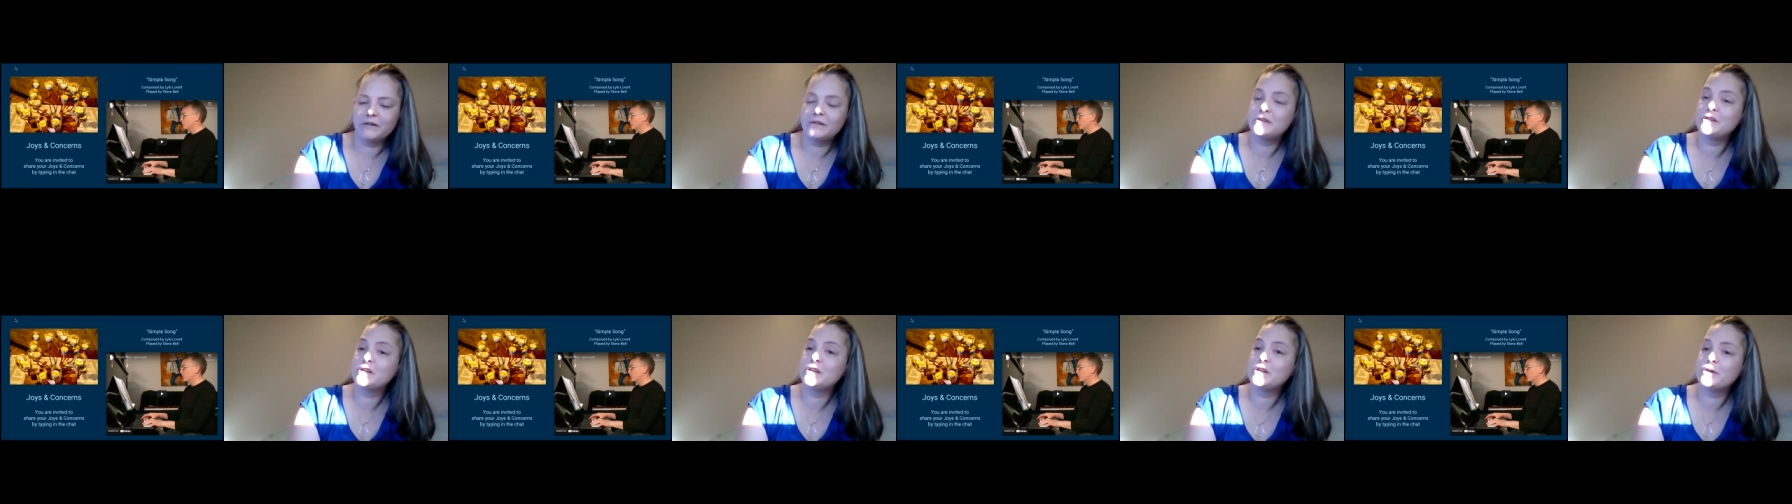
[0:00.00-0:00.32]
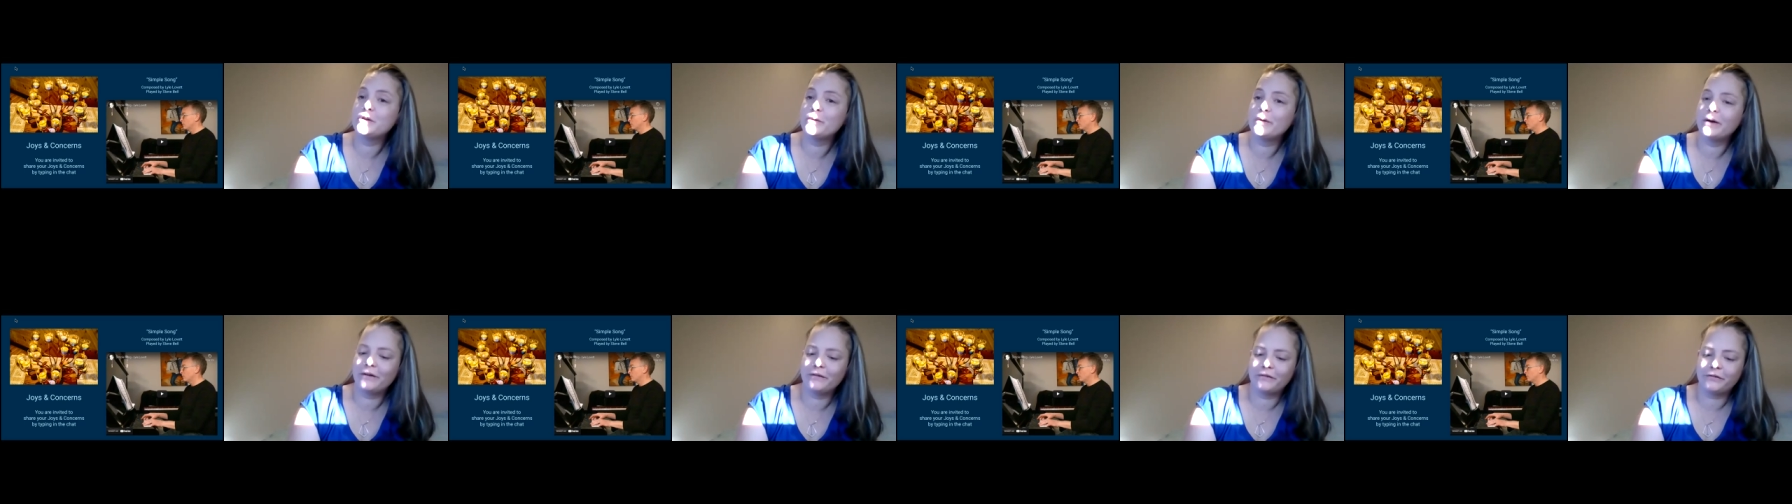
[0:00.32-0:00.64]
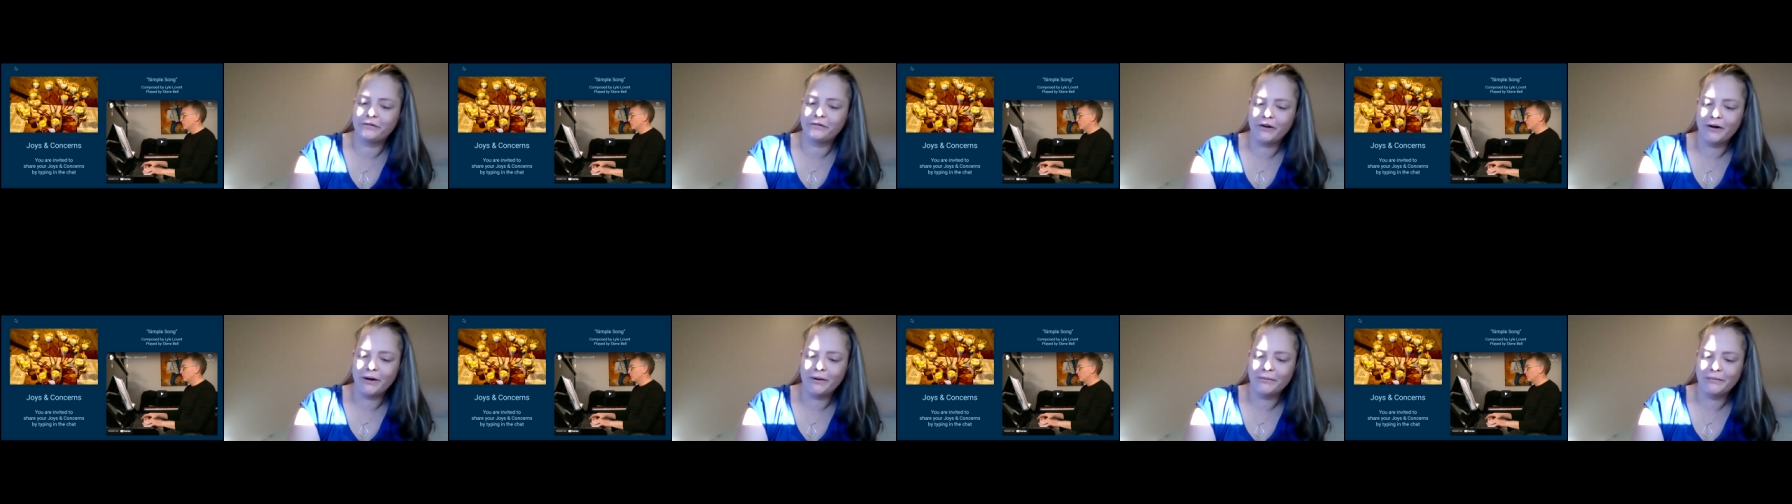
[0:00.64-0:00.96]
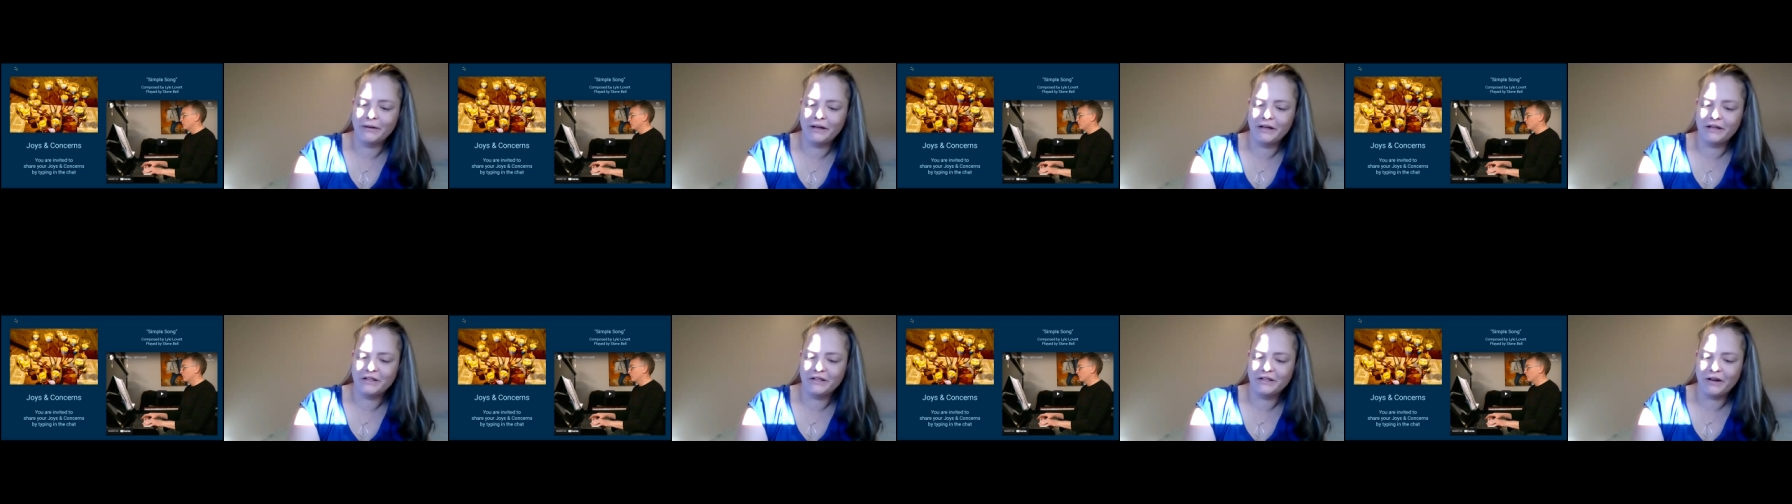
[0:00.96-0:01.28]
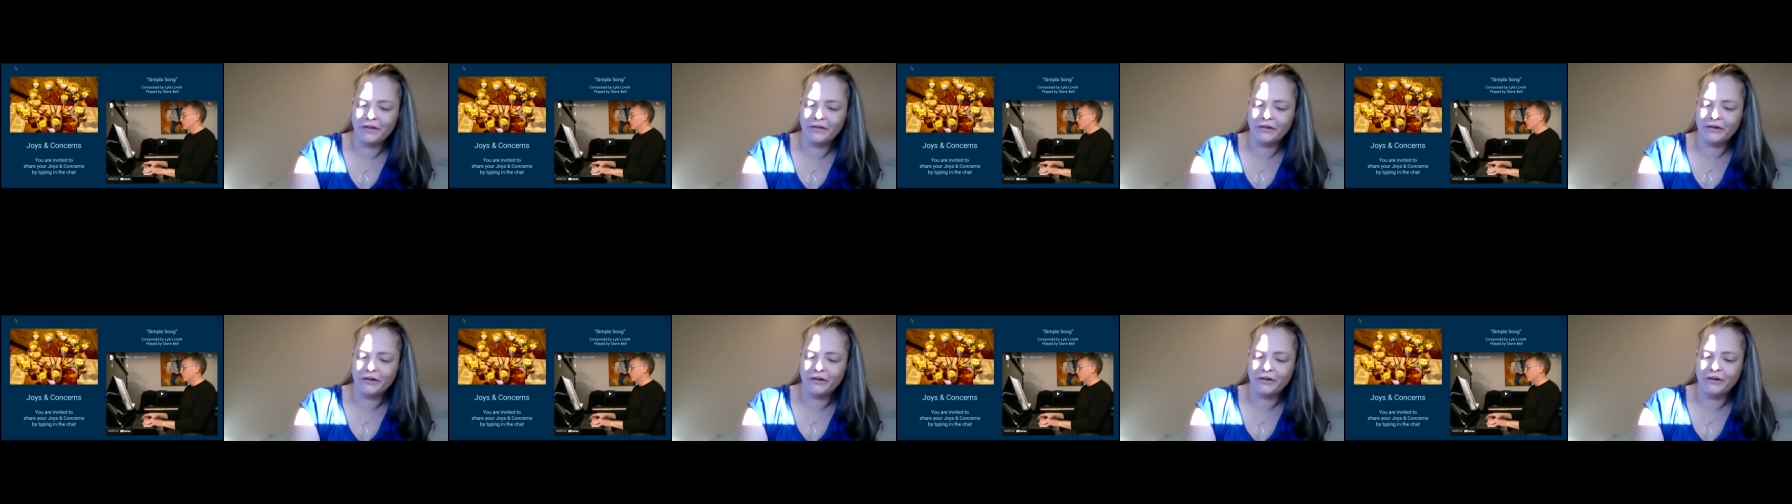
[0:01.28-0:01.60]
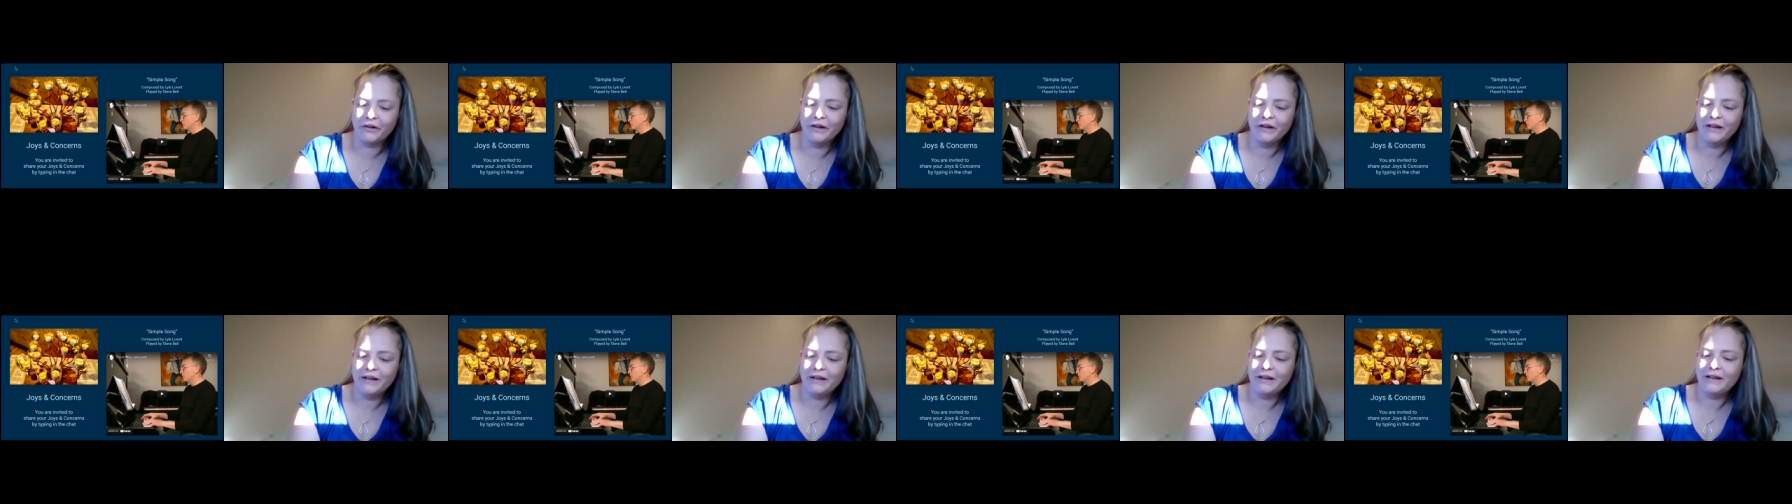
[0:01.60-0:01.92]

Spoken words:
to and from each other